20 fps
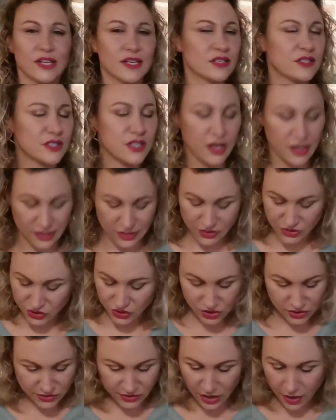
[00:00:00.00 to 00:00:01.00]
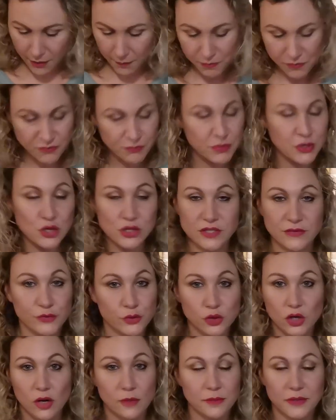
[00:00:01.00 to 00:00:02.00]
It's just a
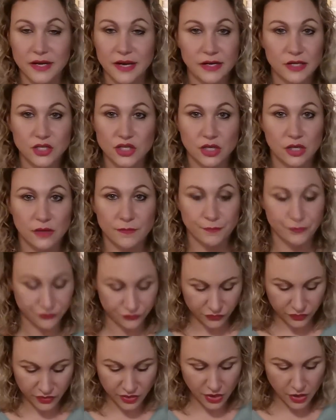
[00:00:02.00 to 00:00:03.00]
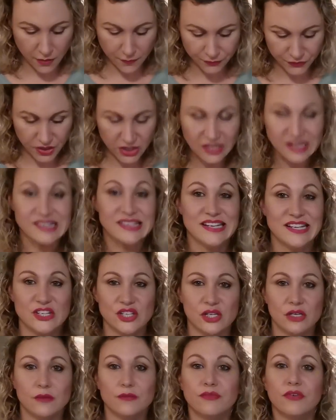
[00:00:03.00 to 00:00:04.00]
beautiful combination. The
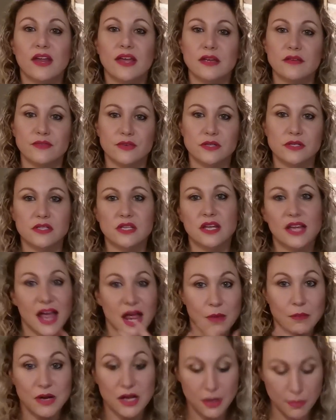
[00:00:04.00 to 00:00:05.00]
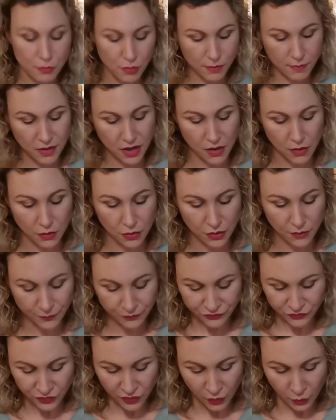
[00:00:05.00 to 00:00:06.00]
collision of flavours that are happening in my mouth
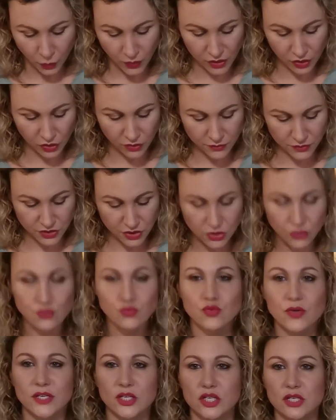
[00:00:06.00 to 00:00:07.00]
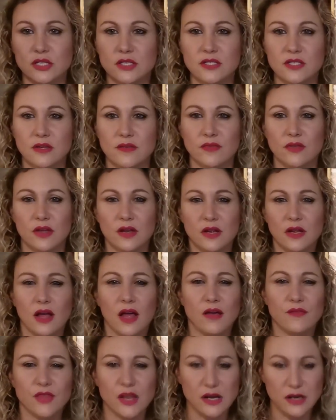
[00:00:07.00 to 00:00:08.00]
when it comes to the richness of
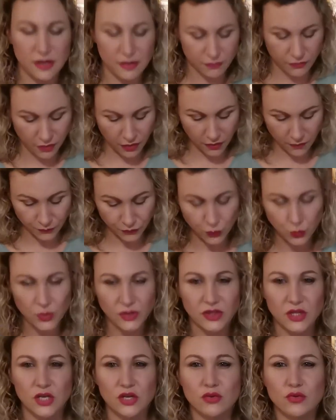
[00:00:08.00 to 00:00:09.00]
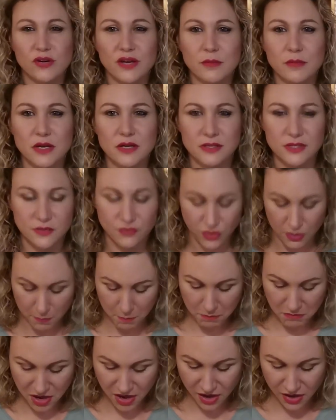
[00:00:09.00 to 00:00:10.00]
the liver with the creaminess of the
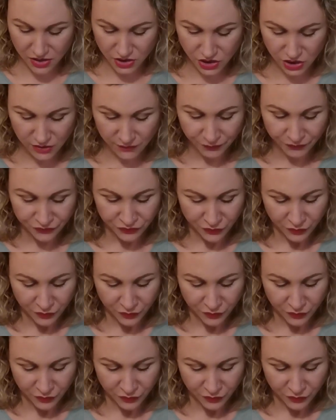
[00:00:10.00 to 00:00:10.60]
mash